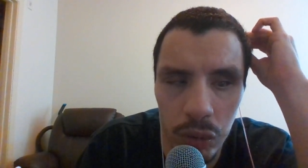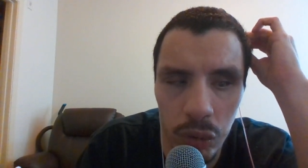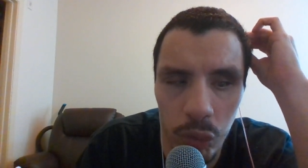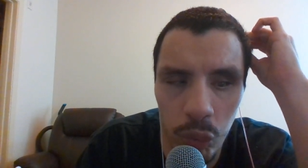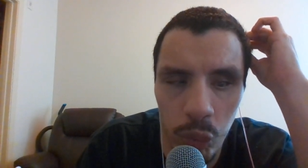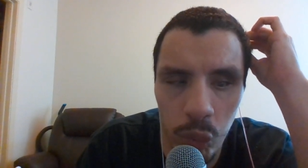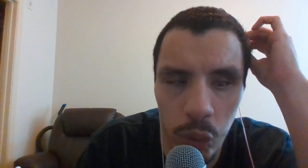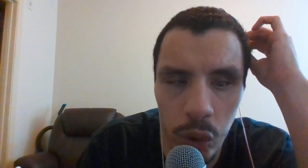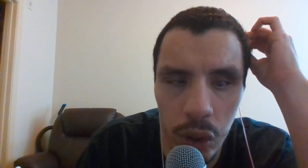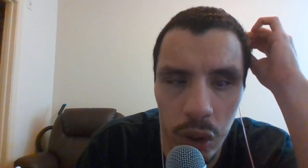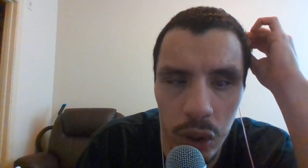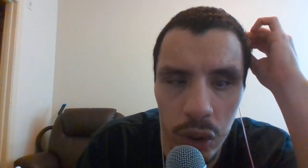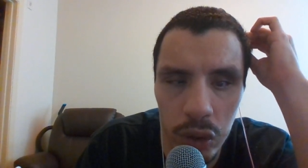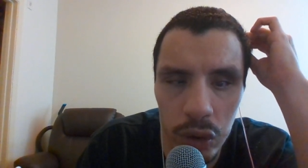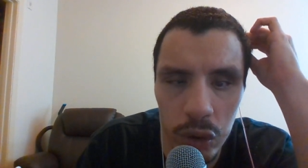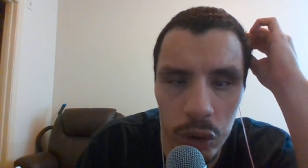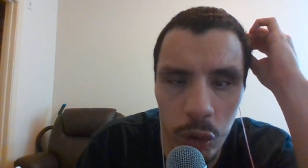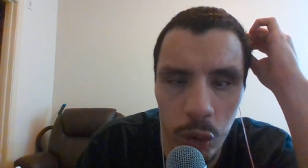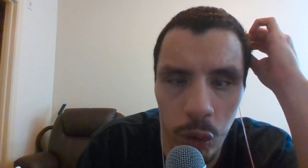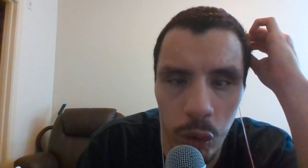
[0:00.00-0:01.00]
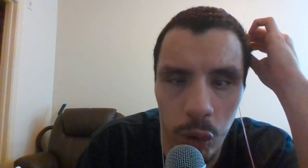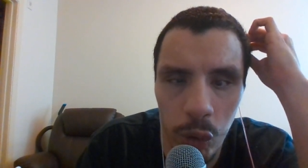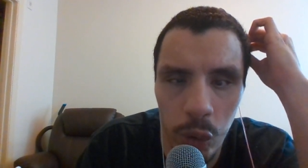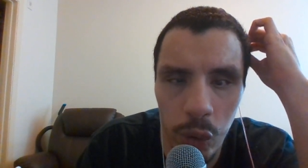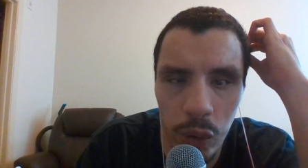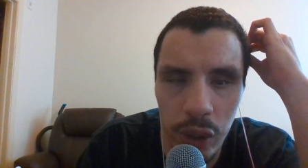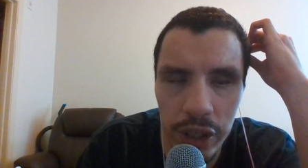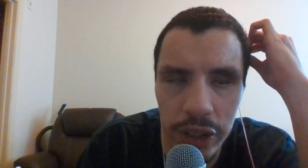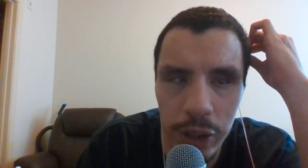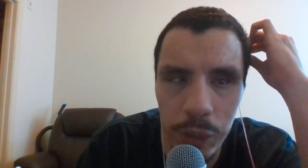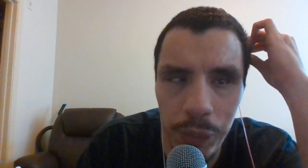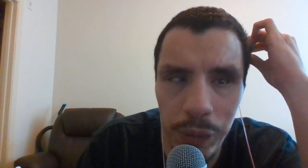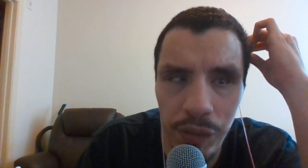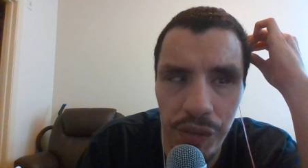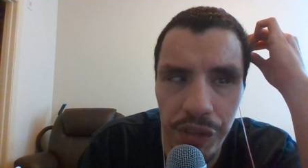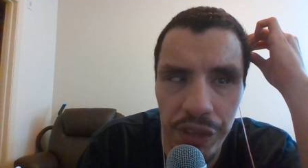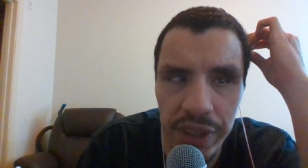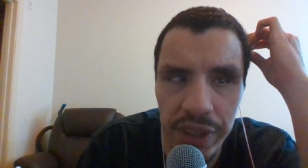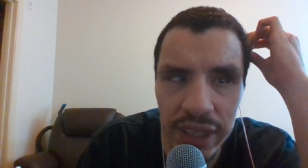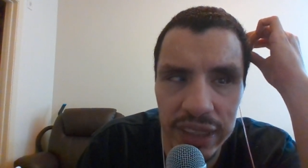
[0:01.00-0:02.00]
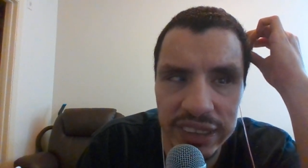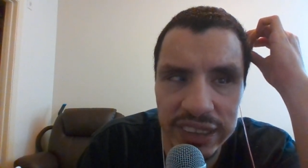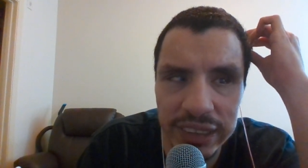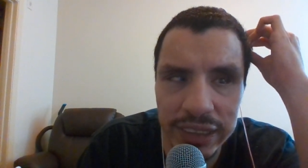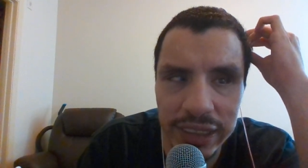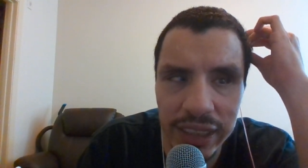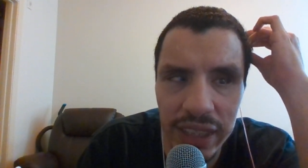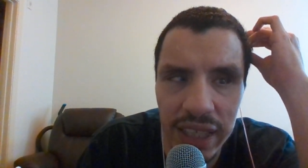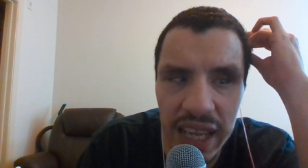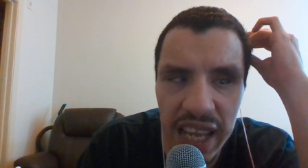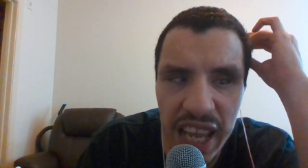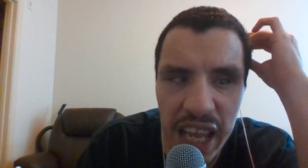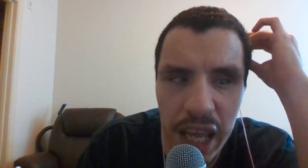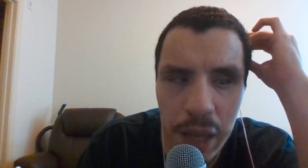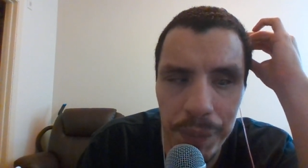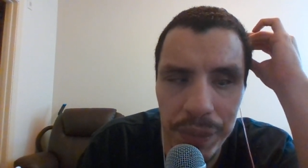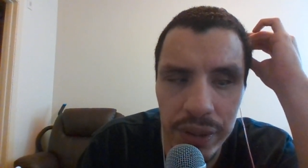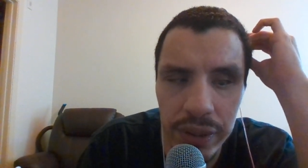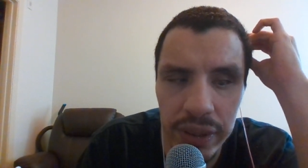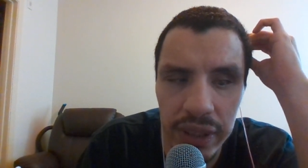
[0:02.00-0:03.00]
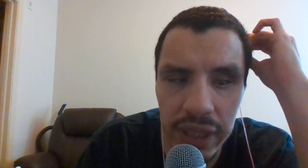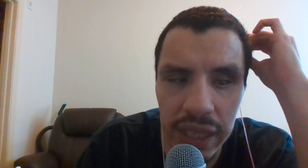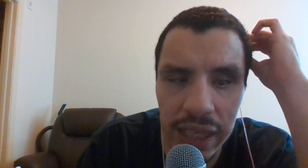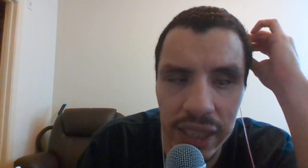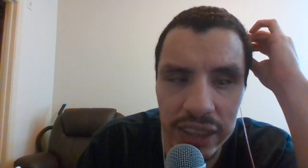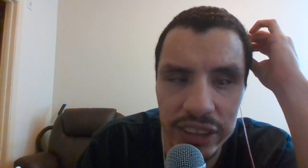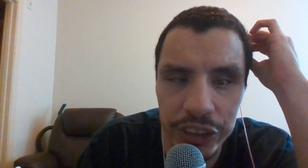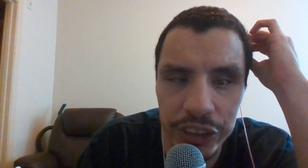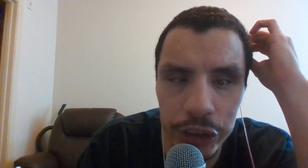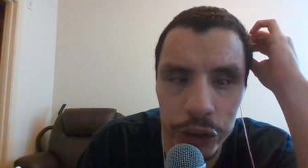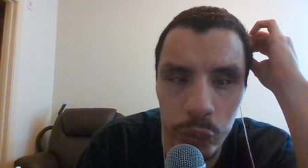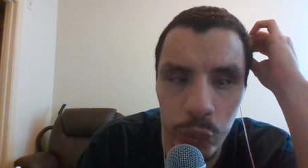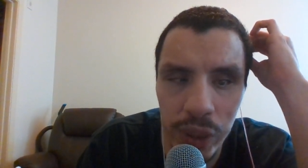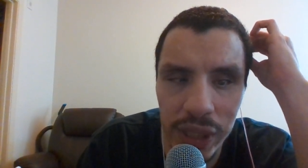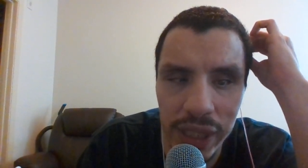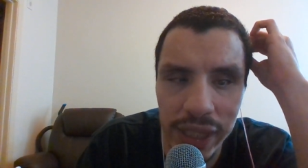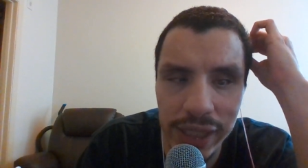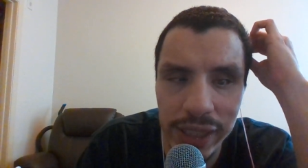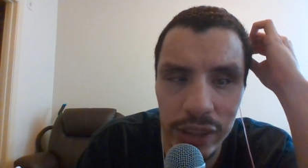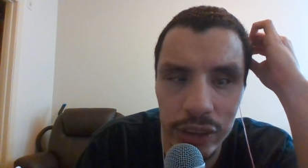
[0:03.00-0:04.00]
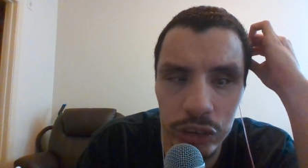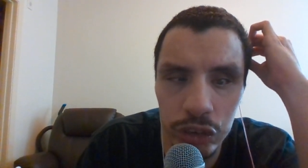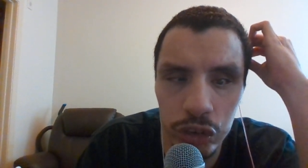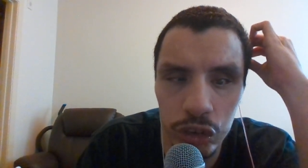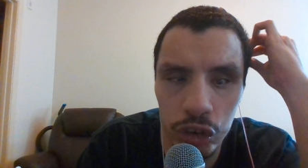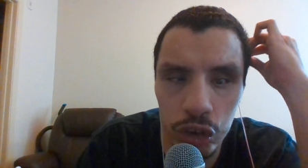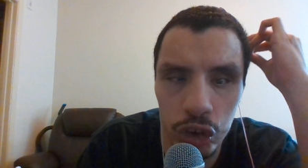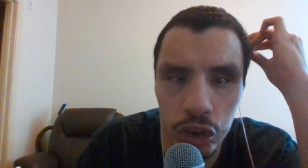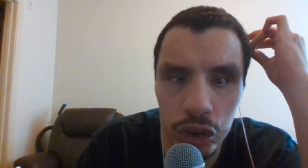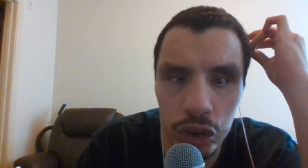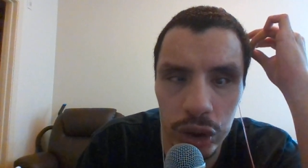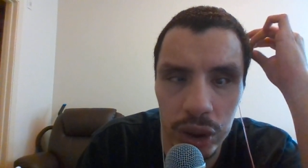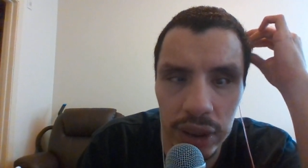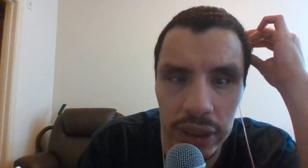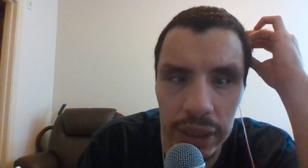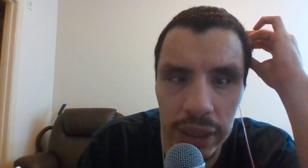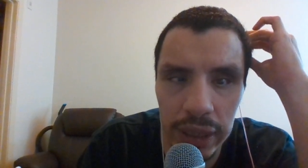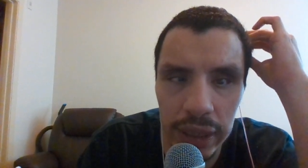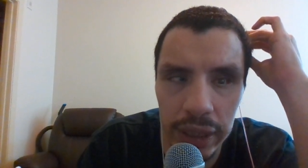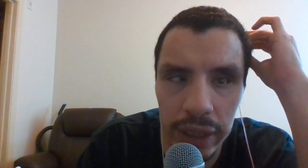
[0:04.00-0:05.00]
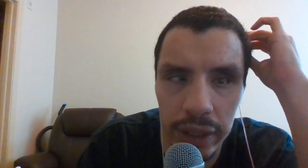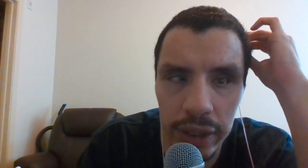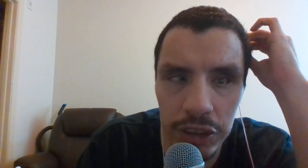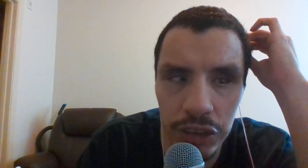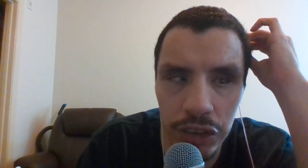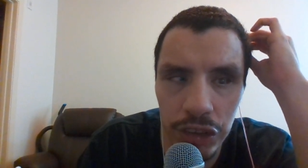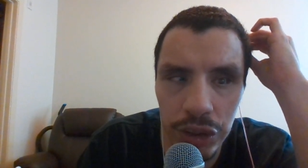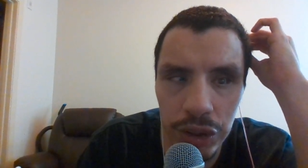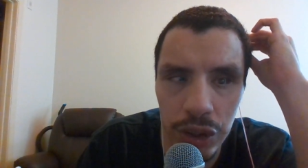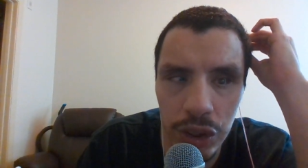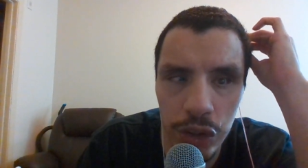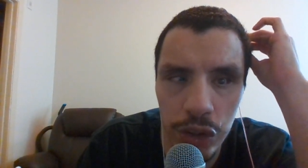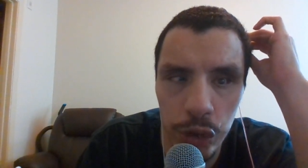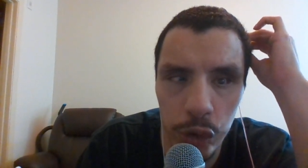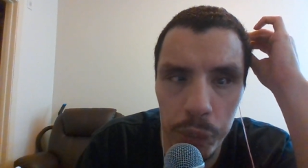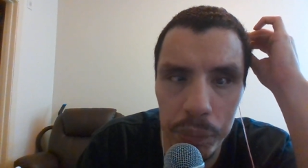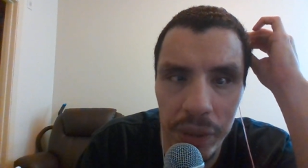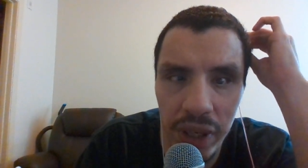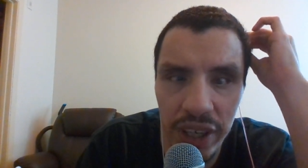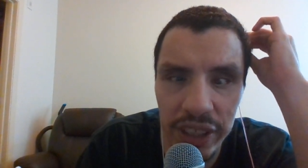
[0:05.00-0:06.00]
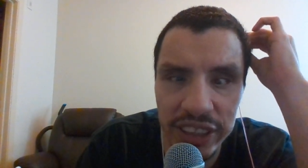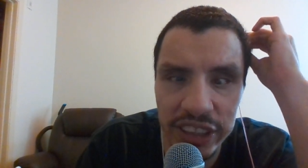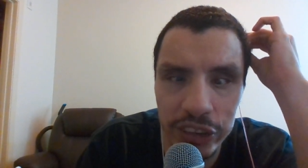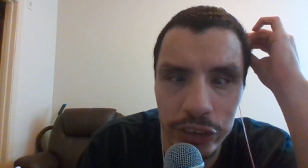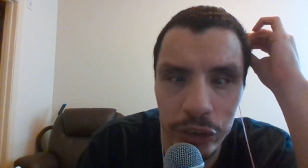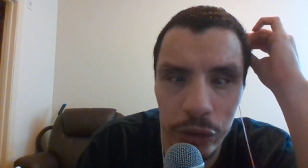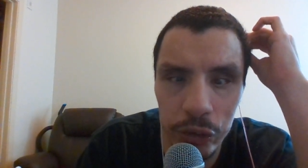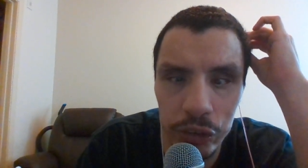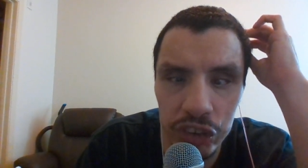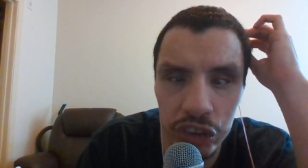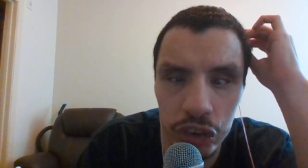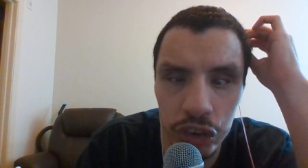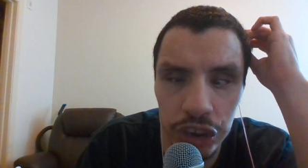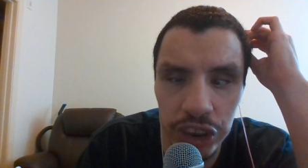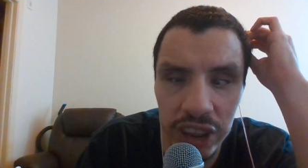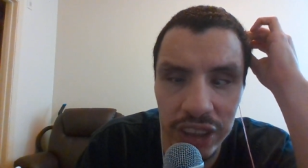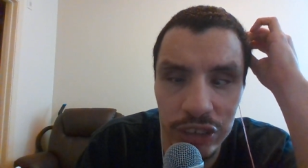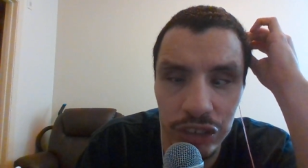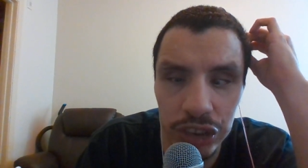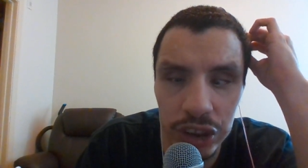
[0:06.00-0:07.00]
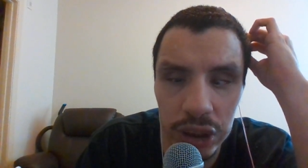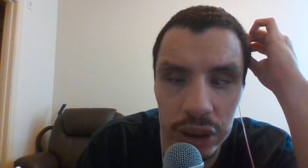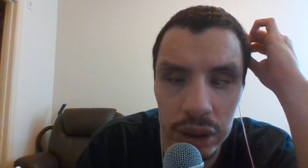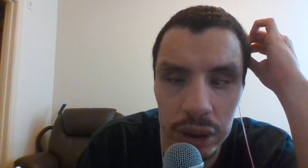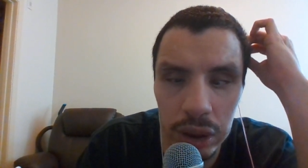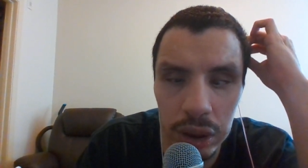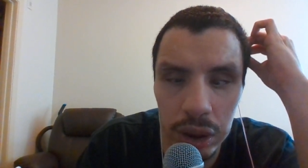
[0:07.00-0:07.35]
wrong, or a number of things can happen as you age and your body starts changing.